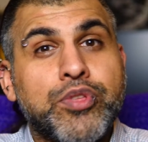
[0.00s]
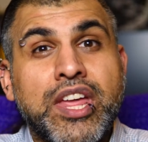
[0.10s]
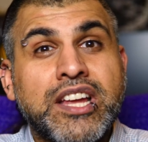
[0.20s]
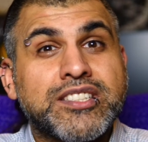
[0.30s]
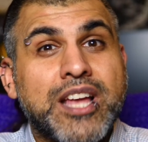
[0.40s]

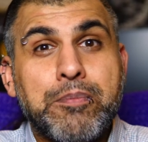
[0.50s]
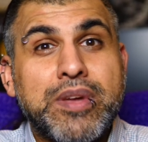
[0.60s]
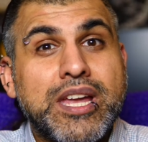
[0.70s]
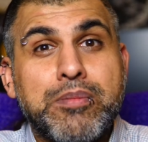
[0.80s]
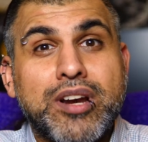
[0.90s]
things that
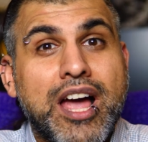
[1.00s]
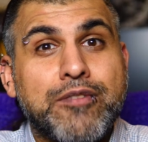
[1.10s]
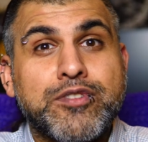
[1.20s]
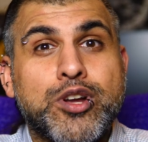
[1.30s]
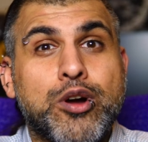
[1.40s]
people
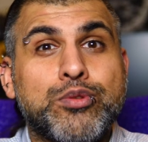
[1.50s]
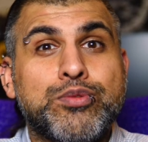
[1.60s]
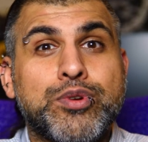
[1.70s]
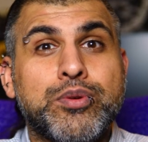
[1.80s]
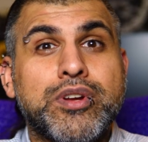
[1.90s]
have to go
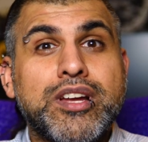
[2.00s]
through.